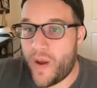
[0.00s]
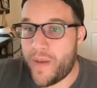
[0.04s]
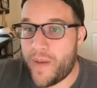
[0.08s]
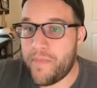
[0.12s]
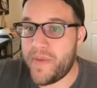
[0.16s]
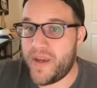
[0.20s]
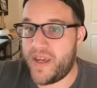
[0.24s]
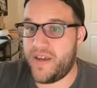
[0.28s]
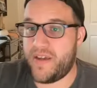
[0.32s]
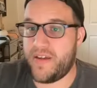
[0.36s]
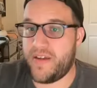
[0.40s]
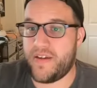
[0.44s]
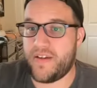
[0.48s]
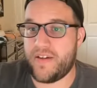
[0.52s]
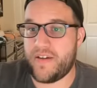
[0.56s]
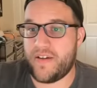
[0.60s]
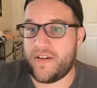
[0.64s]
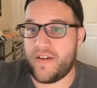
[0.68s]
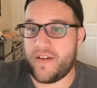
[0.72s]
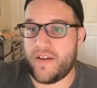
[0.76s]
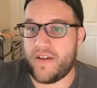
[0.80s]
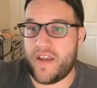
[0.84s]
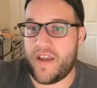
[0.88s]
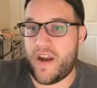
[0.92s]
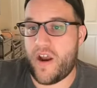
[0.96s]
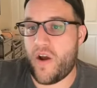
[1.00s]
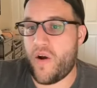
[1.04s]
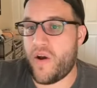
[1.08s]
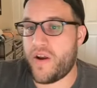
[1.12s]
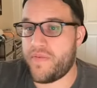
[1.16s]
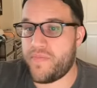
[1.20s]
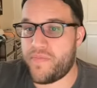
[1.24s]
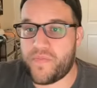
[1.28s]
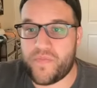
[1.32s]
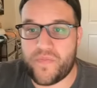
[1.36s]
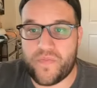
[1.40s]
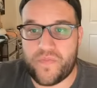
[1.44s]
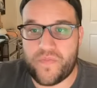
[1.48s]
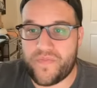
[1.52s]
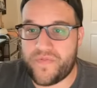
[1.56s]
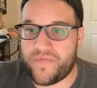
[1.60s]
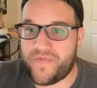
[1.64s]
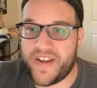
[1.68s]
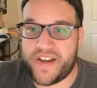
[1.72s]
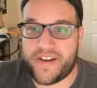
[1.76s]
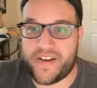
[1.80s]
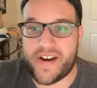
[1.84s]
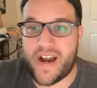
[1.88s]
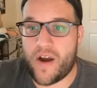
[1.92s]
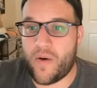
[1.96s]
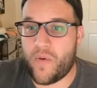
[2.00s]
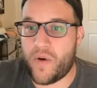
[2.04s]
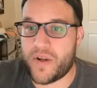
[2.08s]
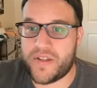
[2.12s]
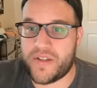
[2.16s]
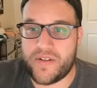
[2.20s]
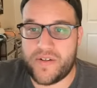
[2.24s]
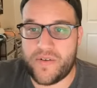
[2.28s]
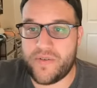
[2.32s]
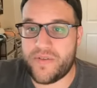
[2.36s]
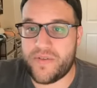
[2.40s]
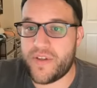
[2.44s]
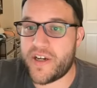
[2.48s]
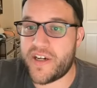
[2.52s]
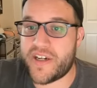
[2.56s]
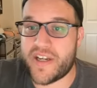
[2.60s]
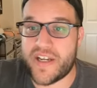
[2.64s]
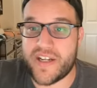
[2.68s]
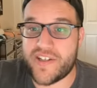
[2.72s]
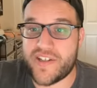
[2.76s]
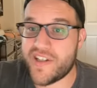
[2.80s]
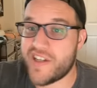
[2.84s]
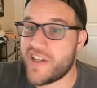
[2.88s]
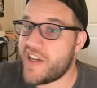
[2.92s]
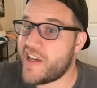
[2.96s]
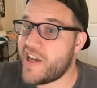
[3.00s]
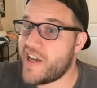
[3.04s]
Wemby, and figure out what to do with Nurkic.